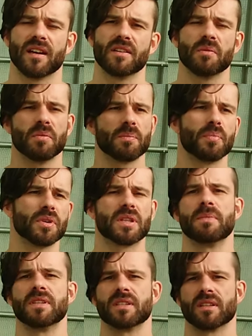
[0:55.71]
I don't want to put
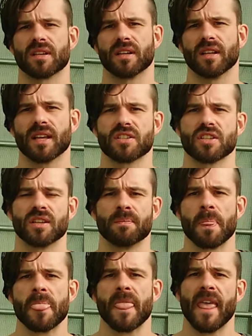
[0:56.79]
them into the collection
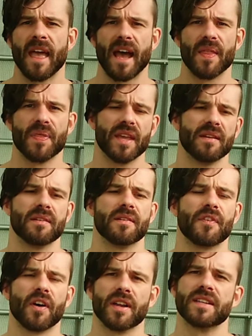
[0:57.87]
and then
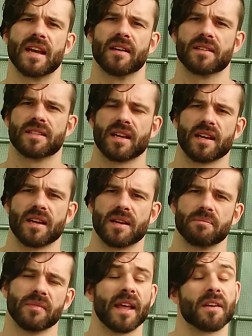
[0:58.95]
find out
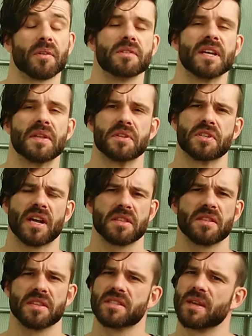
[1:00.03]
later on down the track that
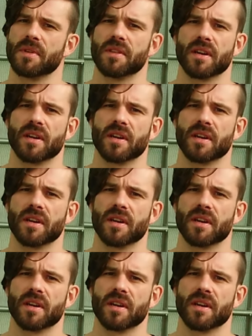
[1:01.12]
there's something